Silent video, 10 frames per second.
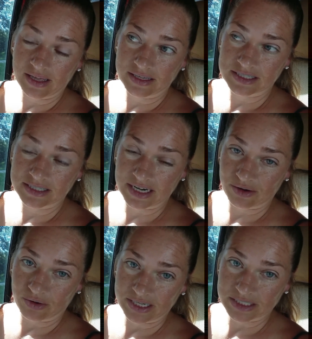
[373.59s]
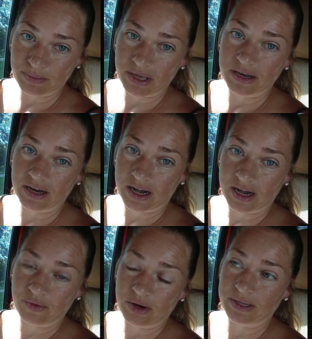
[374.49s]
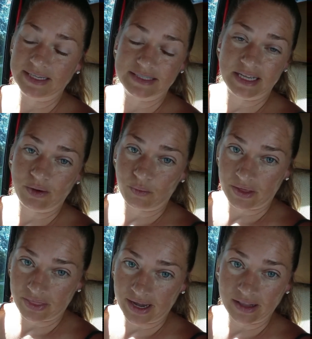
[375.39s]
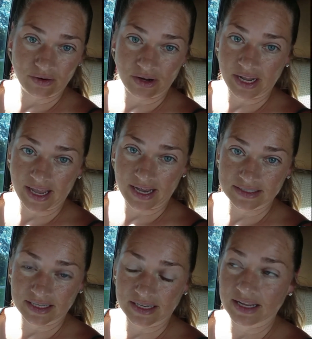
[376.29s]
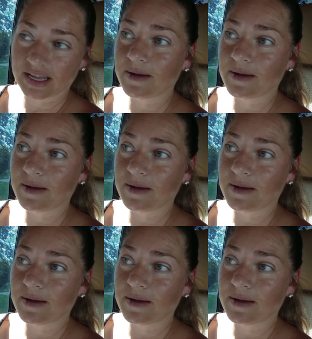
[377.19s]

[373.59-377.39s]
steroids but not replacing with hyaluronic acid.